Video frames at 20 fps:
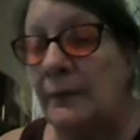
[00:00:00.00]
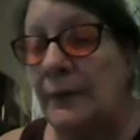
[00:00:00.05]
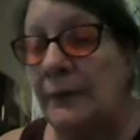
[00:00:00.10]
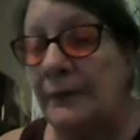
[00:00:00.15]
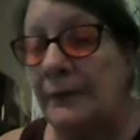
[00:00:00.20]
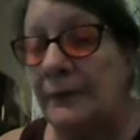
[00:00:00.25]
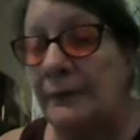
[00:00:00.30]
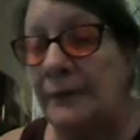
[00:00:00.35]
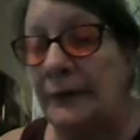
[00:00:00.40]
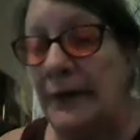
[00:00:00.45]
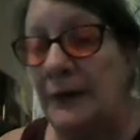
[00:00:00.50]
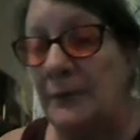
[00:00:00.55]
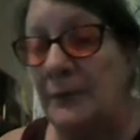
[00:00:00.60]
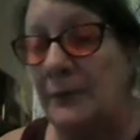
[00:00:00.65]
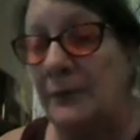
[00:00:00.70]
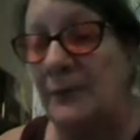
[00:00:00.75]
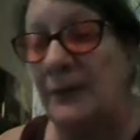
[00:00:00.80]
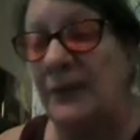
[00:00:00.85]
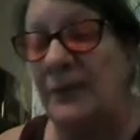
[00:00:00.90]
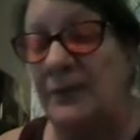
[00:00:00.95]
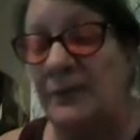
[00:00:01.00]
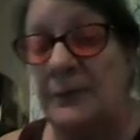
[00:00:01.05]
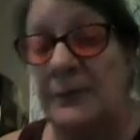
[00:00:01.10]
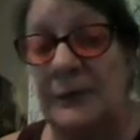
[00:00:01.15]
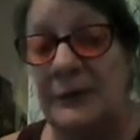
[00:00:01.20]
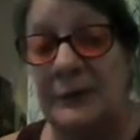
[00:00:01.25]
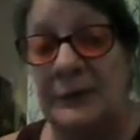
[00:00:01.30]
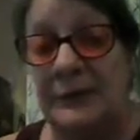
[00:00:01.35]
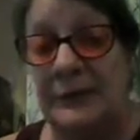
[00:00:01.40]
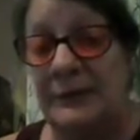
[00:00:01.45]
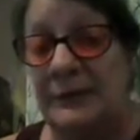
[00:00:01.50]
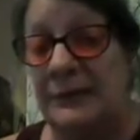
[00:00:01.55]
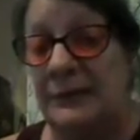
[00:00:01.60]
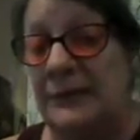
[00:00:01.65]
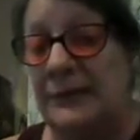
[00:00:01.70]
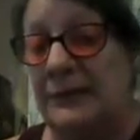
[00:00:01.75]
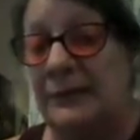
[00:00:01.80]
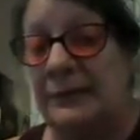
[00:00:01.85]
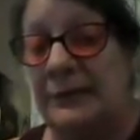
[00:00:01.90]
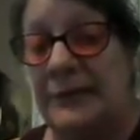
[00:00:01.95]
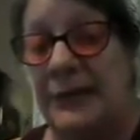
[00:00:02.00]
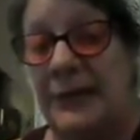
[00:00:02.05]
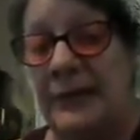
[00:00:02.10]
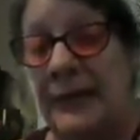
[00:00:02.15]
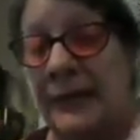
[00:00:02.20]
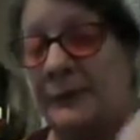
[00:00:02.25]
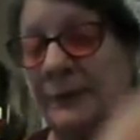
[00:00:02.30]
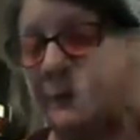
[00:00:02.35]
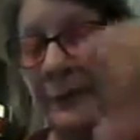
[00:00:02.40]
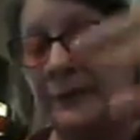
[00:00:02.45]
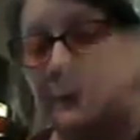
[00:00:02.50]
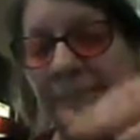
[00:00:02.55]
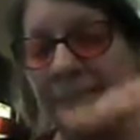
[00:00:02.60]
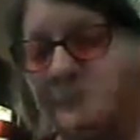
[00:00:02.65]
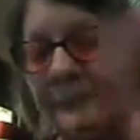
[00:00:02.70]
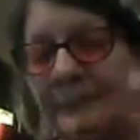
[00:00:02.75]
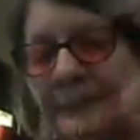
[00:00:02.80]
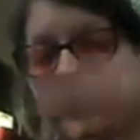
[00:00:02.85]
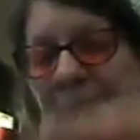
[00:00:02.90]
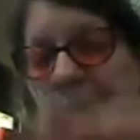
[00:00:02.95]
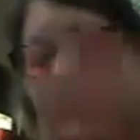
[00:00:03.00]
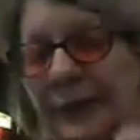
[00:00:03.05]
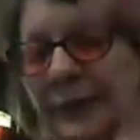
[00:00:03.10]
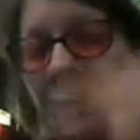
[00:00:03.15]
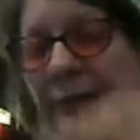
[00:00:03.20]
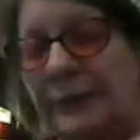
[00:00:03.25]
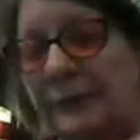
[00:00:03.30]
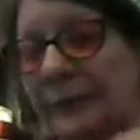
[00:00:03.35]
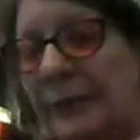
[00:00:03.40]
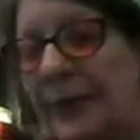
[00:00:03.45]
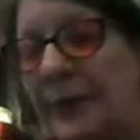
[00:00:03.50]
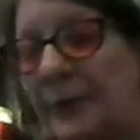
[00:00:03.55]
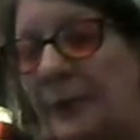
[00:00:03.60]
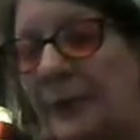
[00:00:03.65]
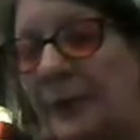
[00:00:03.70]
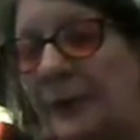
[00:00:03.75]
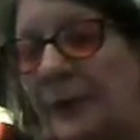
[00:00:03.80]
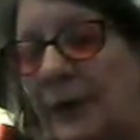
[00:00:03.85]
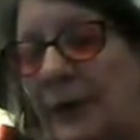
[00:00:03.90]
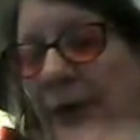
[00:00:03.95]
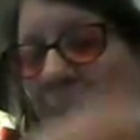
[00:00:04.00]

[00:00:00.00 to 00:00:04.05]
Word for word: But the timer ones were six dollars. Well, they're all timer.